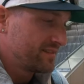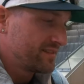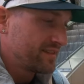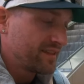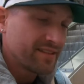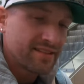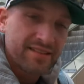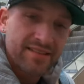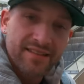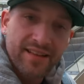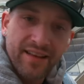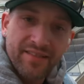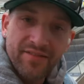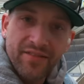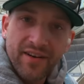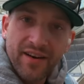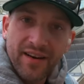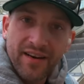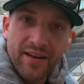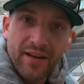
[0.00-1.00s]
this is
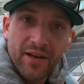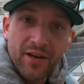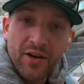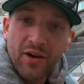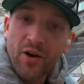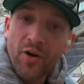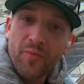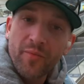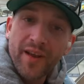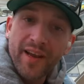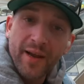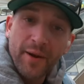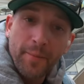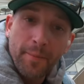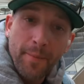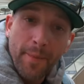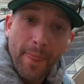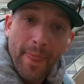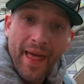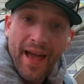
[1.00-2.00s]
different, and you know me.
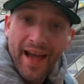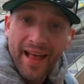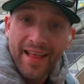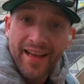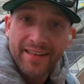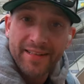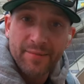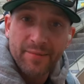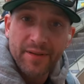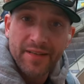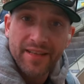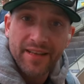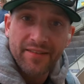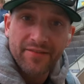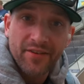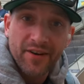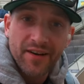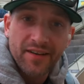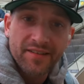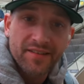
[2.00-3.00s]
I like to be
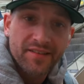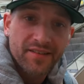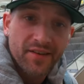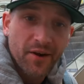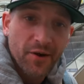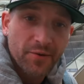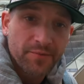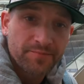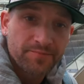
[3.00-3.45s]
different, so